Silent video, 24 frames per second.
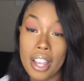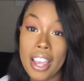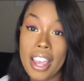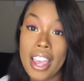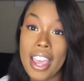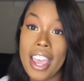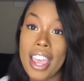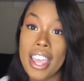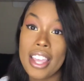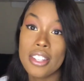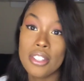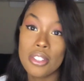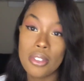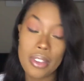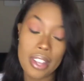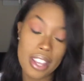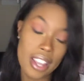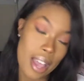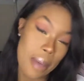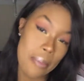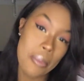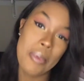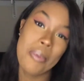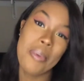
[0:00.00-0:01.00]
And so like I
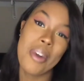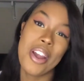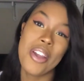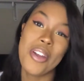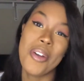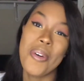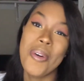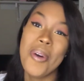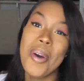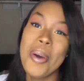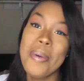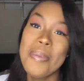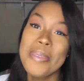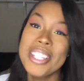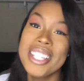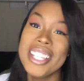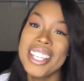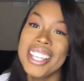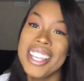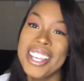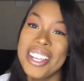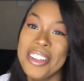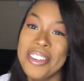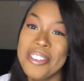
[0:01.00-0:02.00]
remember I go up to
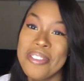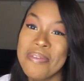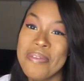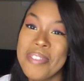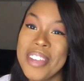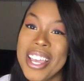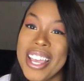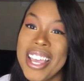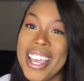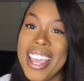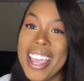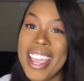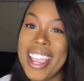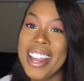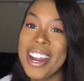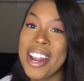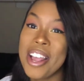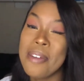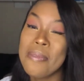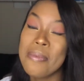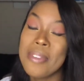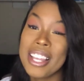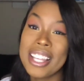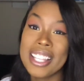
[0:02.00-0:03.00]
him and
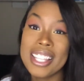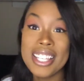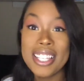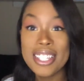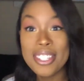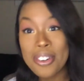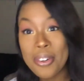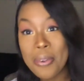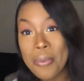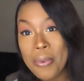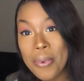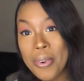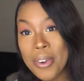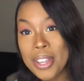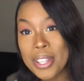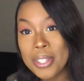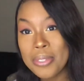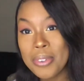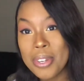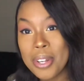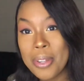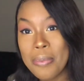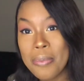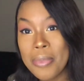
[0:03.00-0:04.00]
I'm like, these little boys
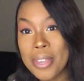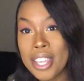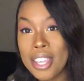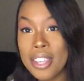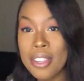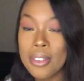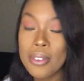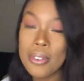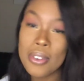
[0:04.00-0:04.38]
want to meet you.